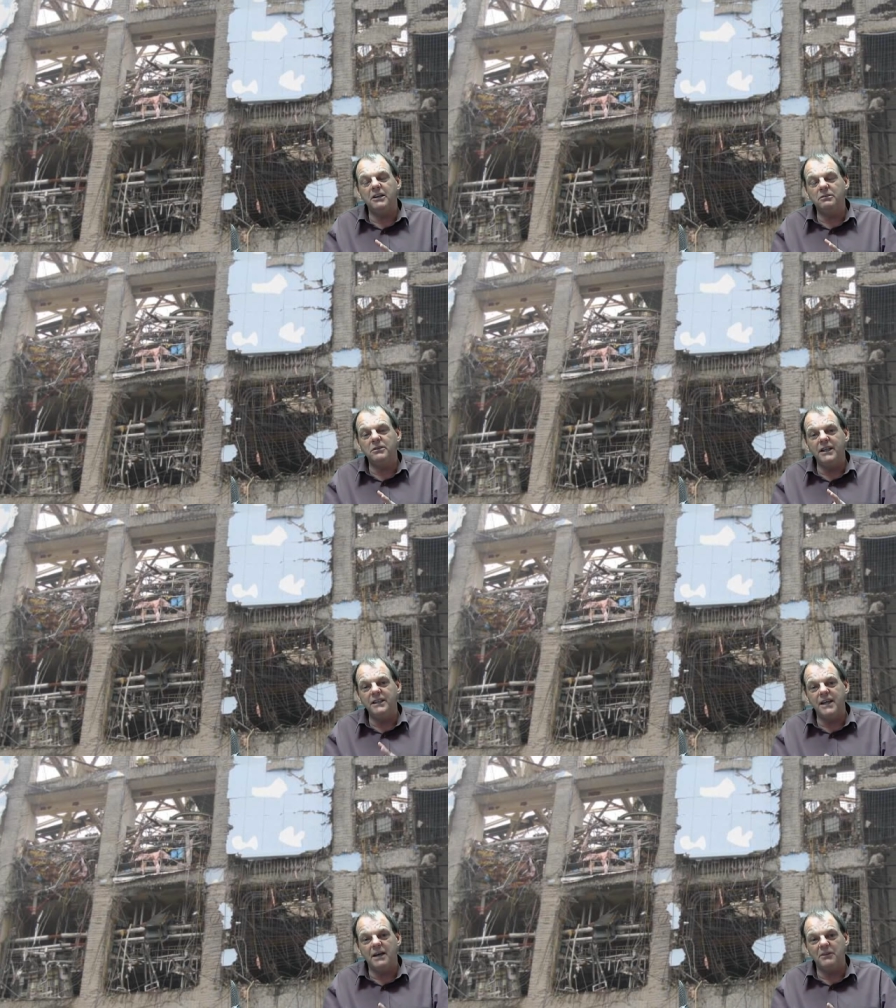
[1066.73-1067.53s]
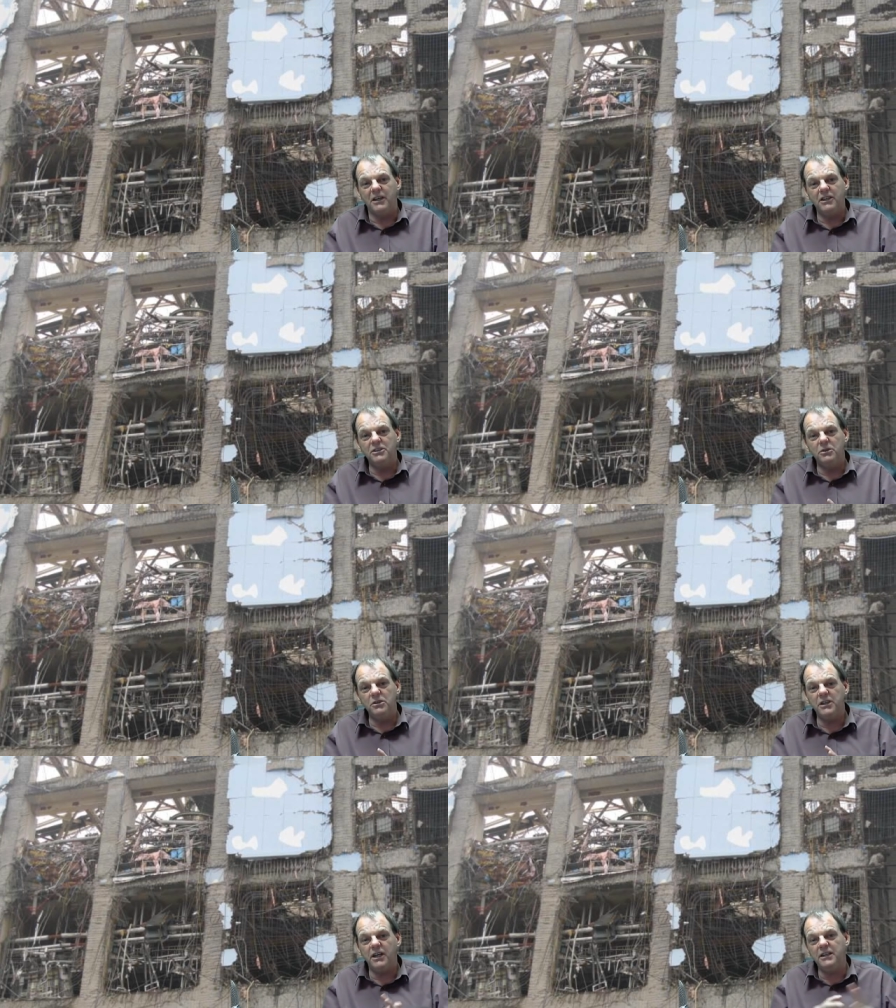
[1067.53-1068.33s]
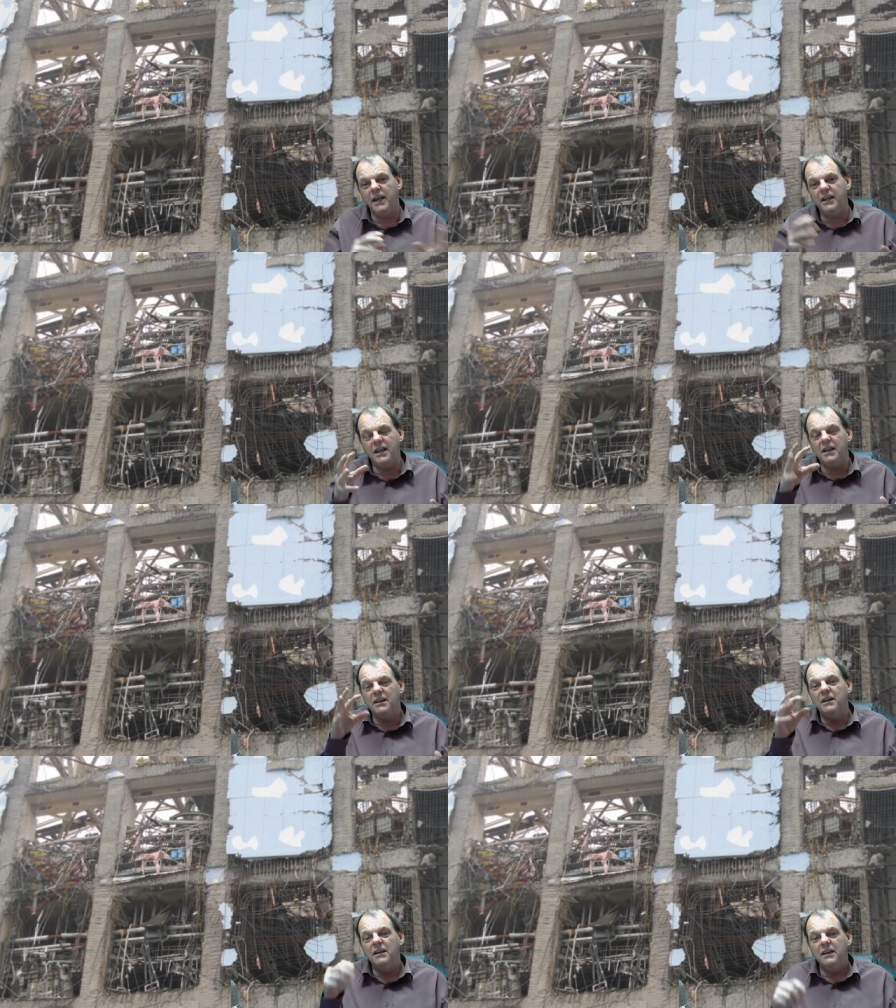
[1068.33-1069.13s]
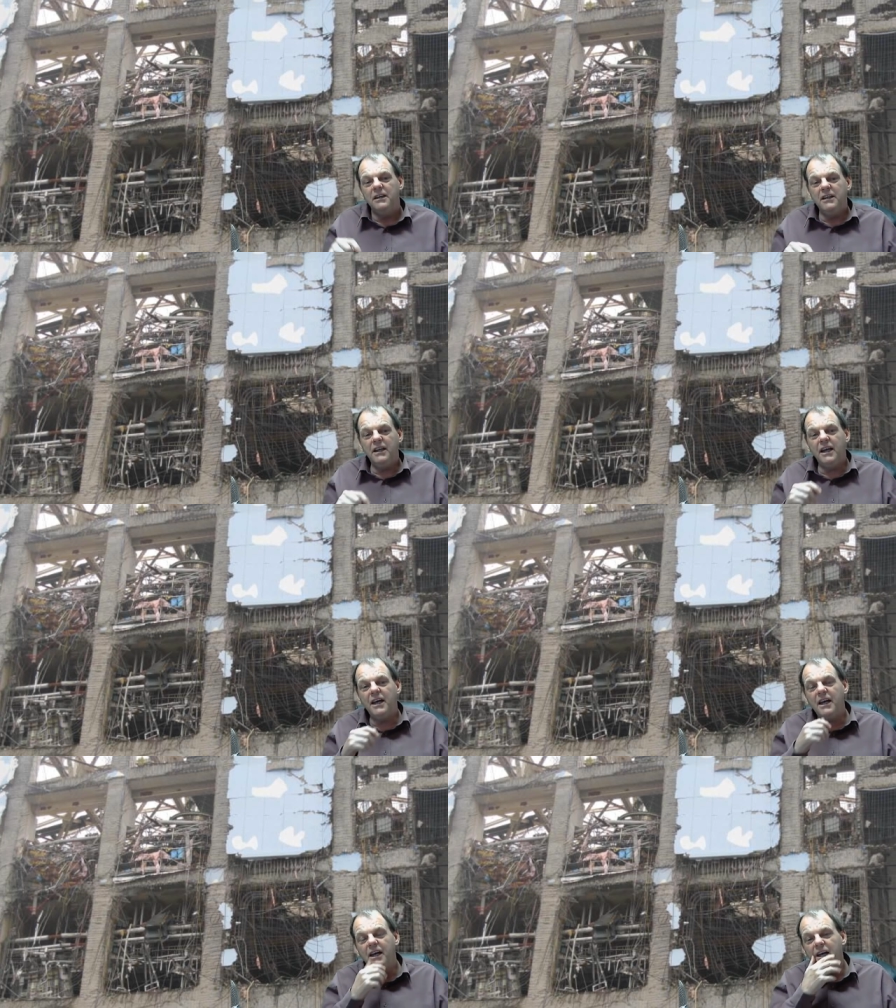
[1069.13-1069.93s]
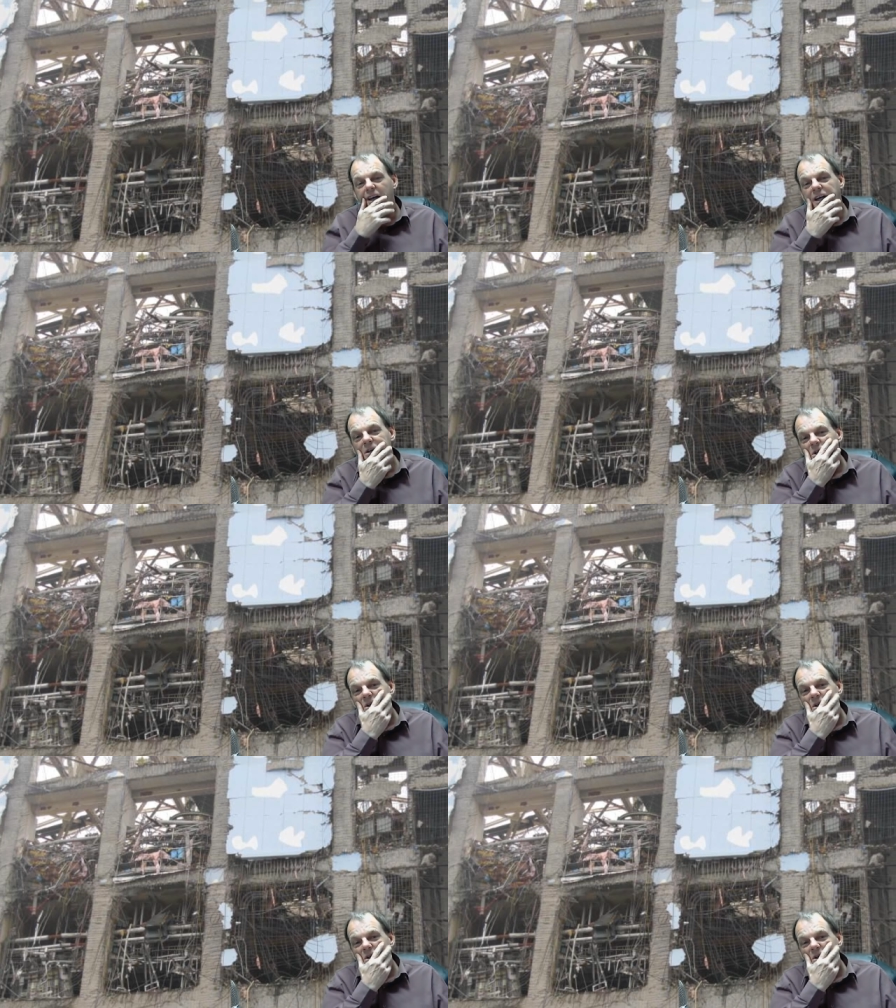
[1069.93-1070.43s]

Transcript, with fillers: heavily damaged will you say dana yeah